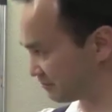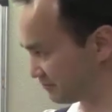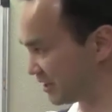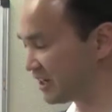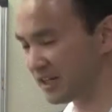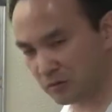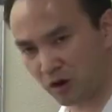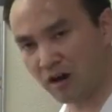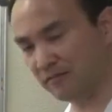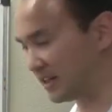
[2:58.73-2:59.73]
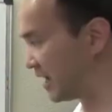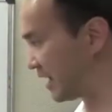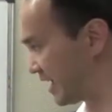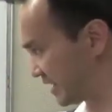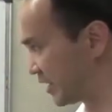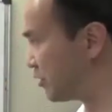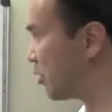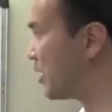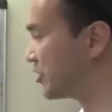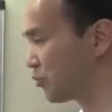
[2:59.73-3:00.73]
in this problem, it is still
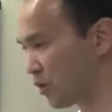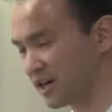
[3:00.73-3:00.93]
going to work